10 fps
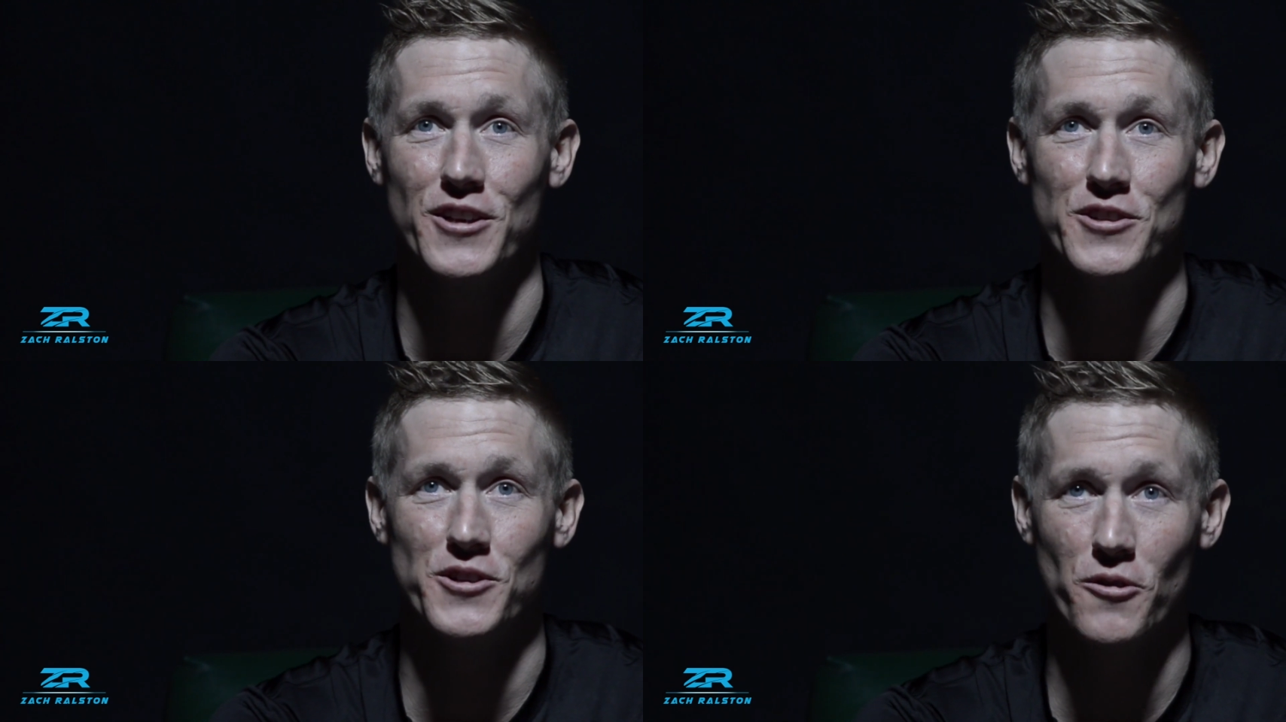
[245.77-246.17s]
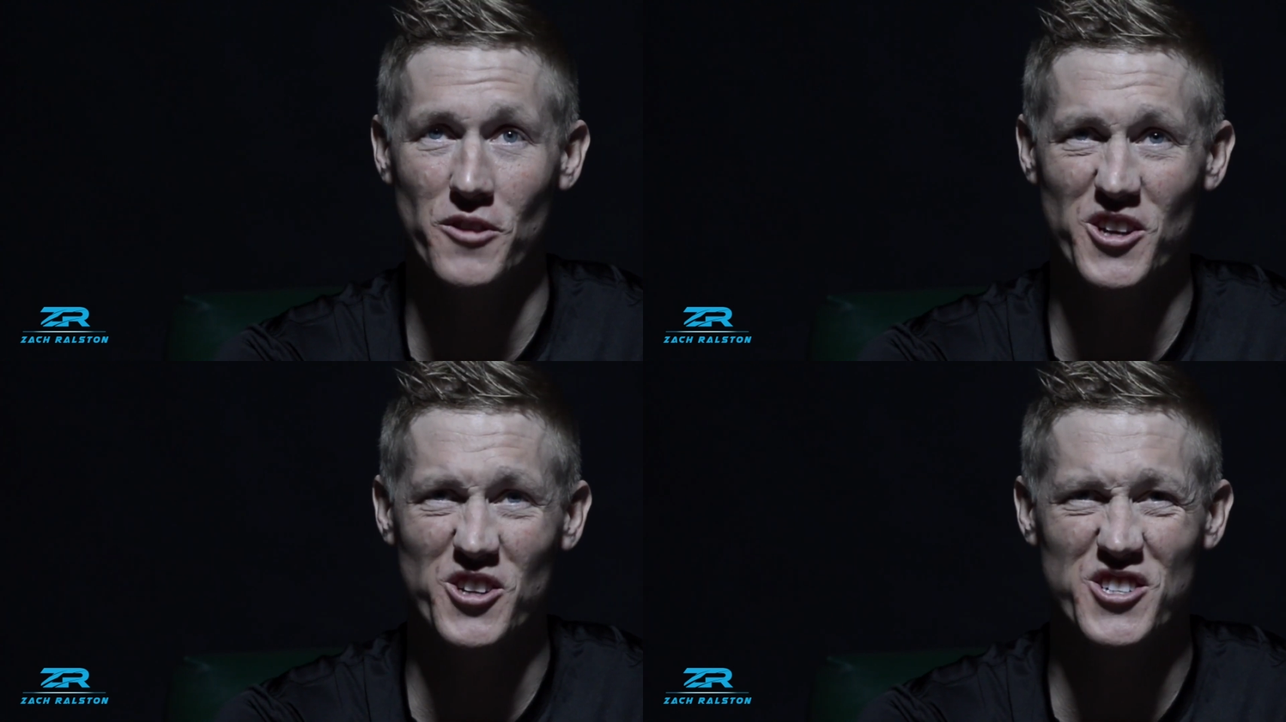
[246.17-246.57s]
To know
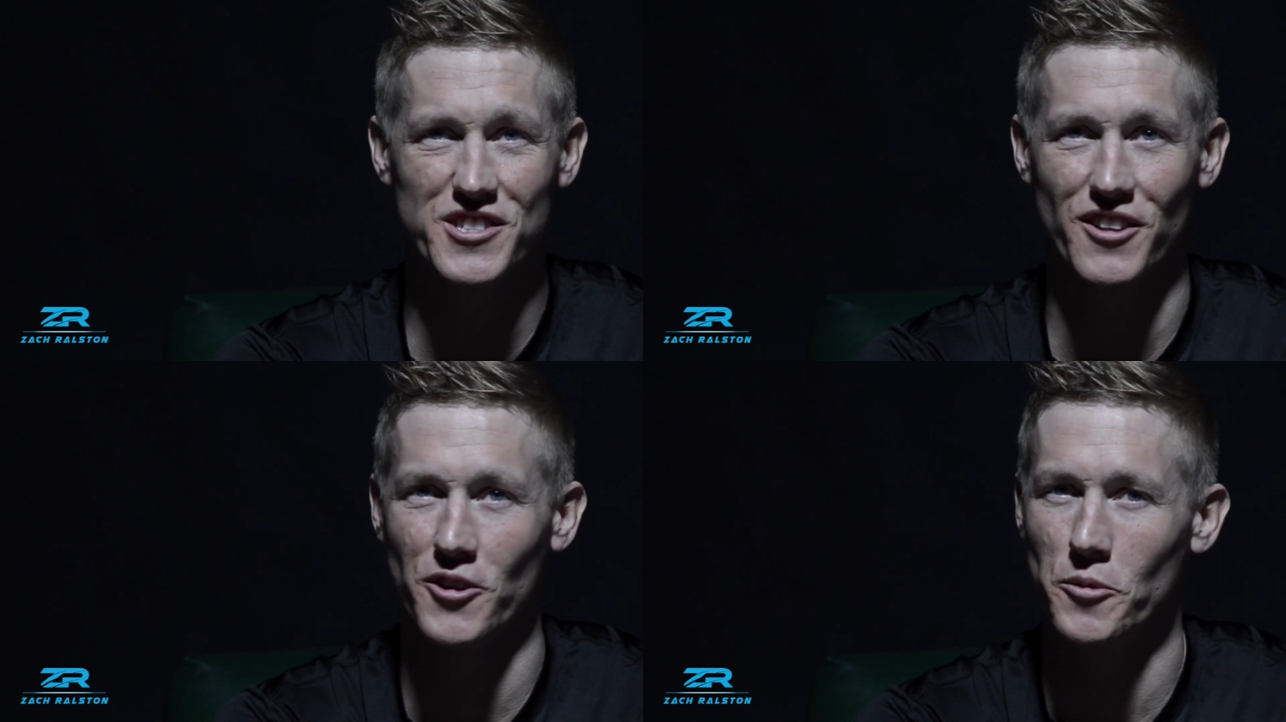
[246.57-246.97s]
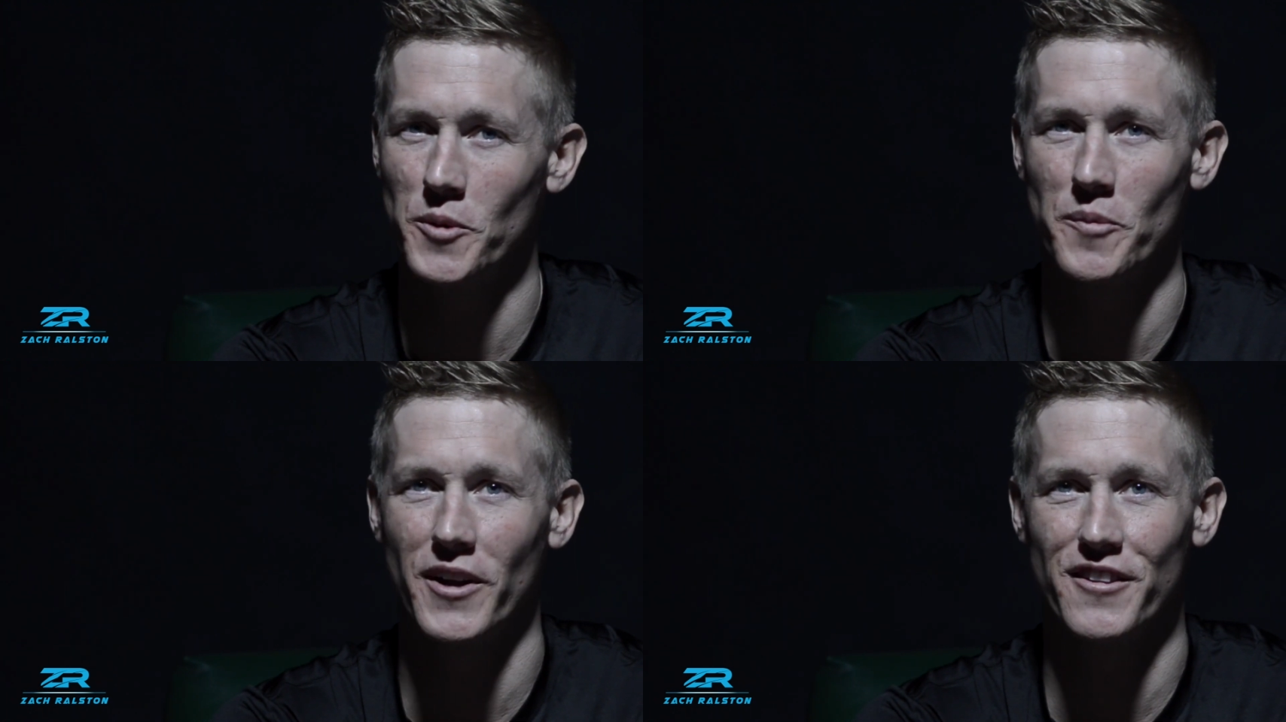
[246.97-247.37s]
that you're just a little
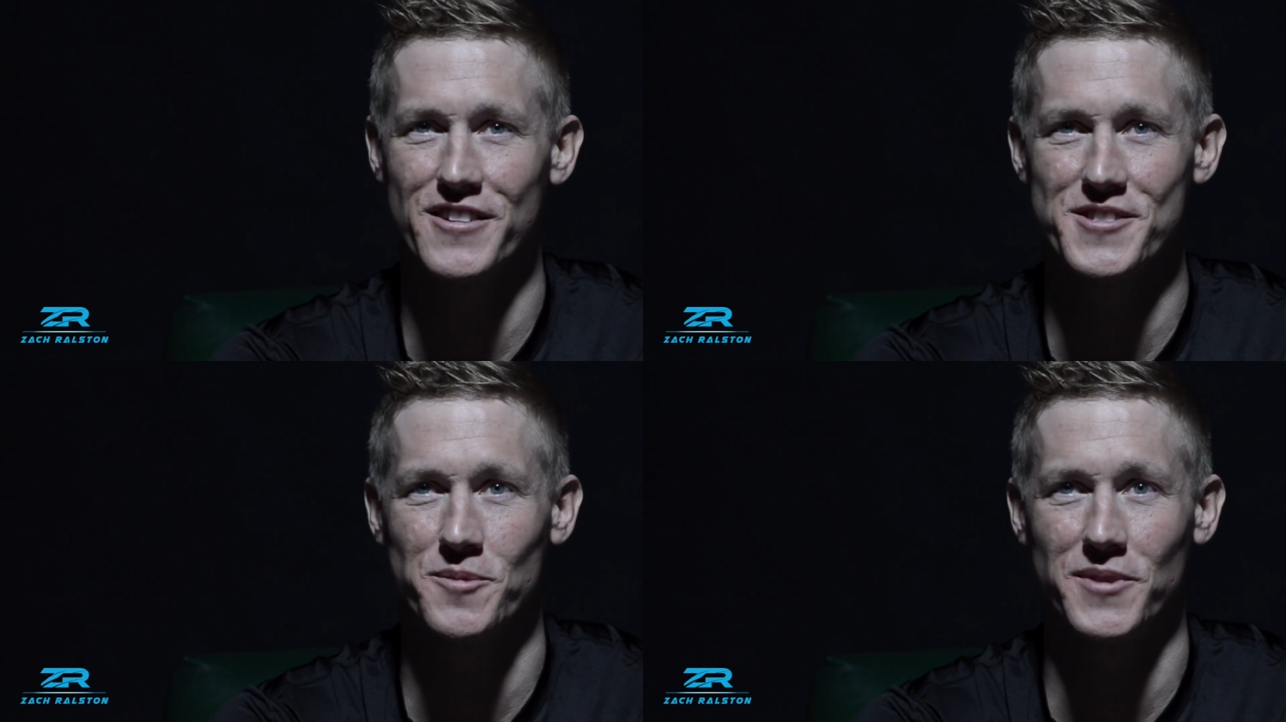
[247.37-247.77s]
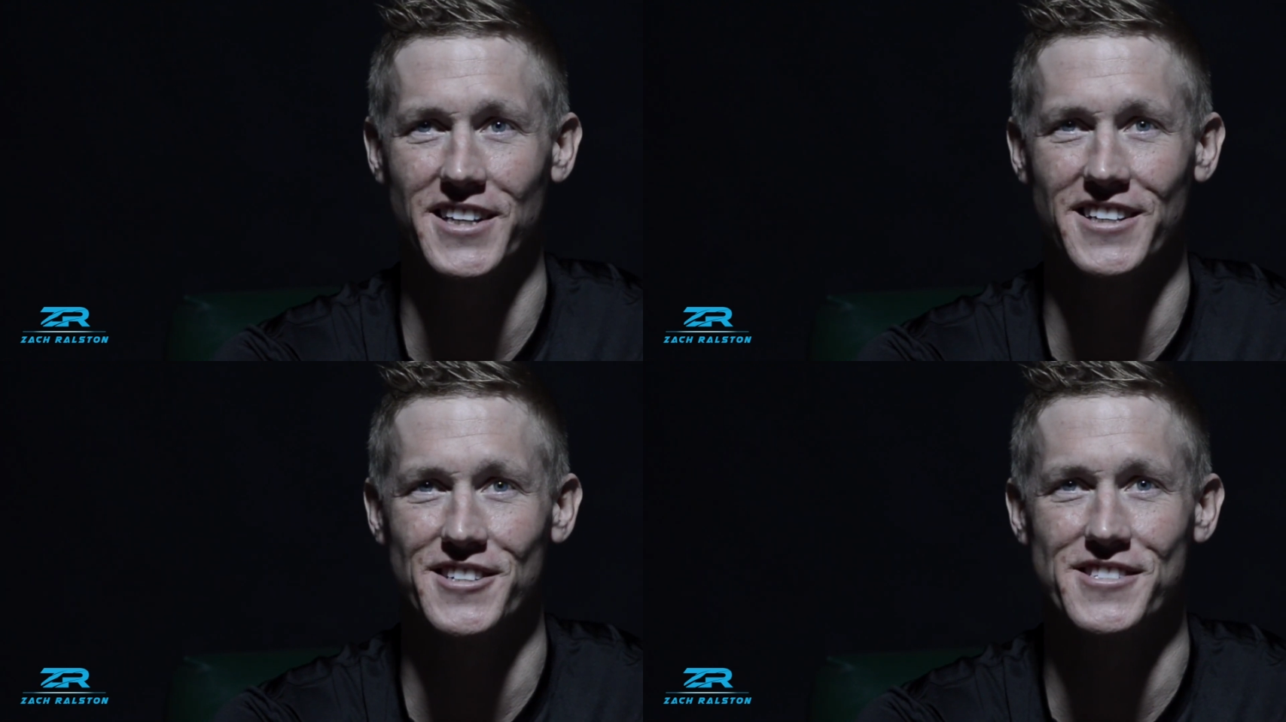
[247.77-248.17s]
bit better than
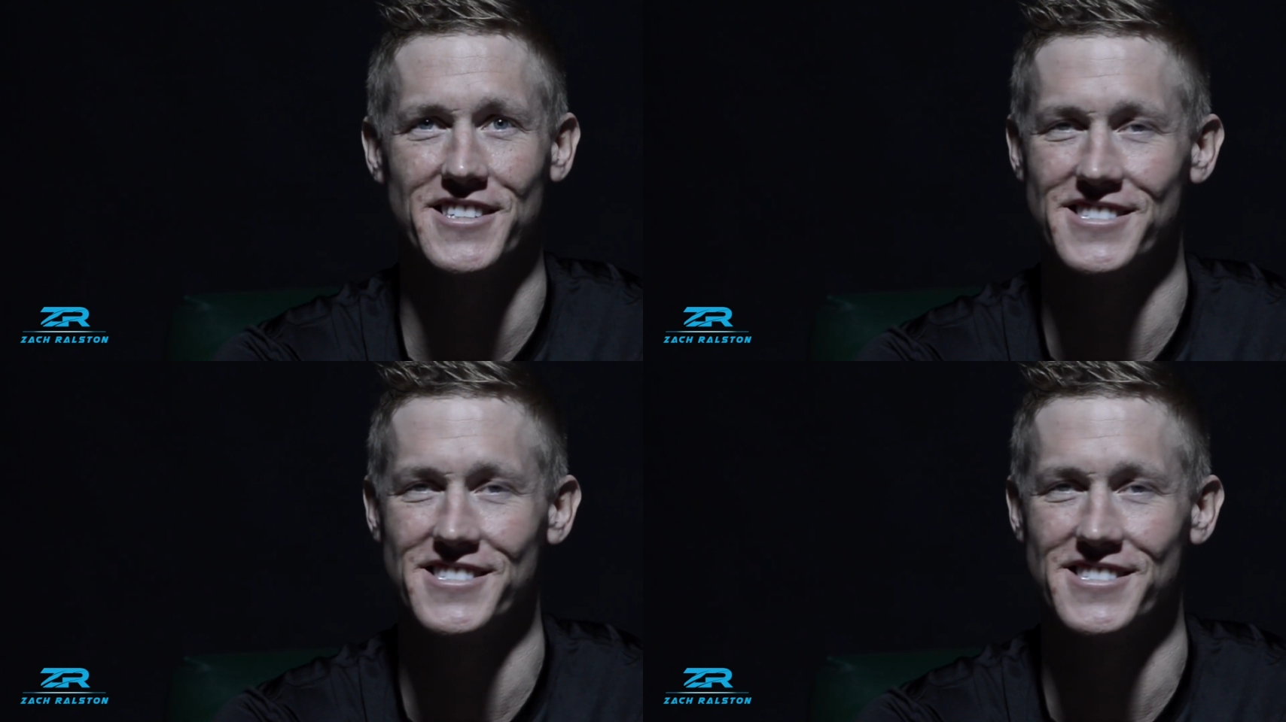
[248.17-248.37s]
somebody else